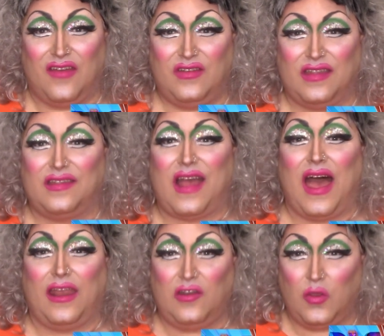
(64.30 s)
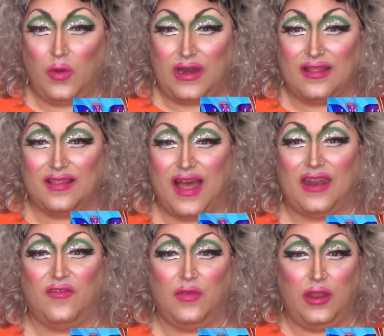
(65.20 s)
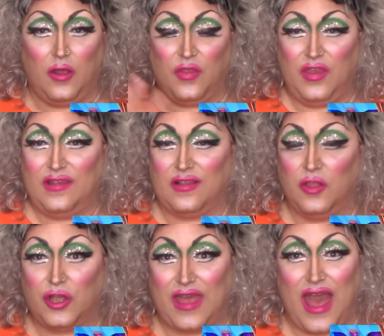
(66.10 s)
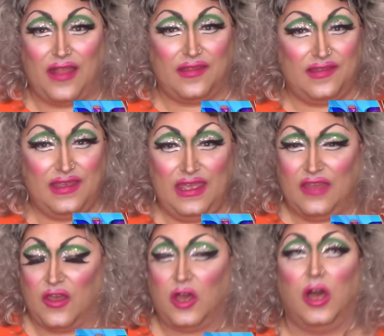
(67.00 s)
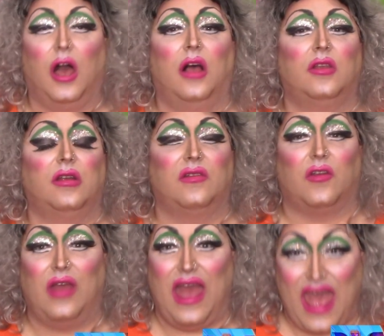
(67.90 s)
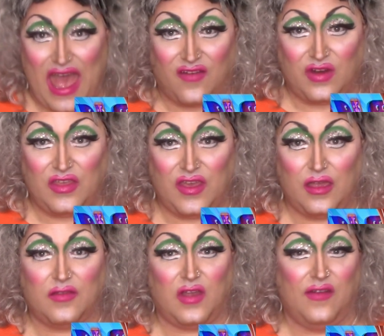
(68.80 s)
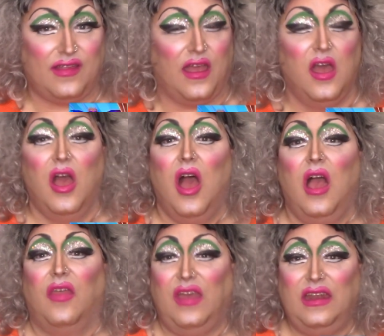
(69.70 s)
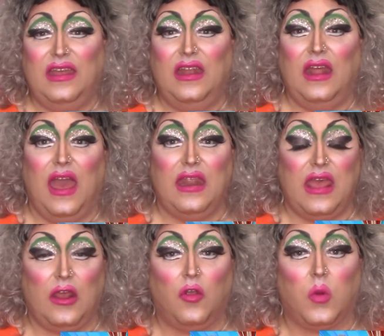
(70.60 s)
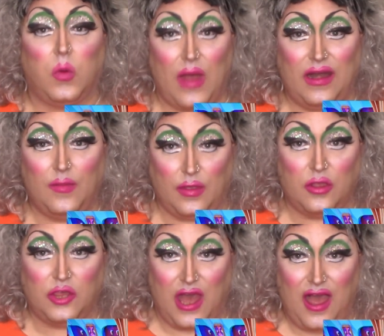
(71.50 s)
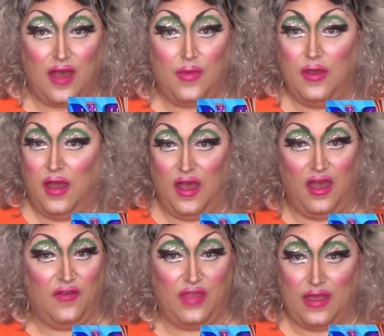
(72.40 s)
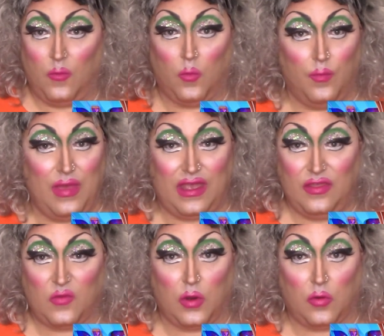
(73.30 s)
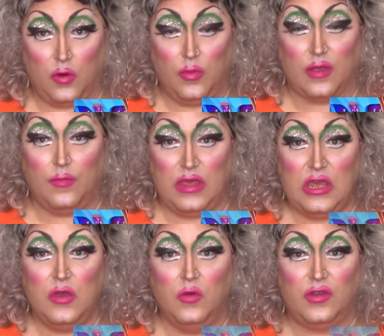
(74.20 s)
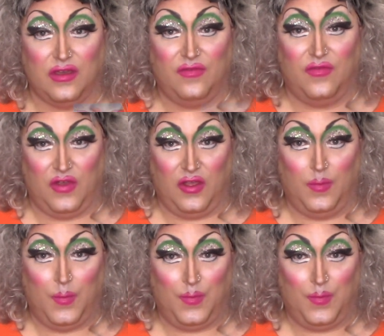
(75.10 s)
of design to it and a lot of, things to look at and see, and the colors are everything. So I was like, they did an incredible job of making this workroom look beautiful.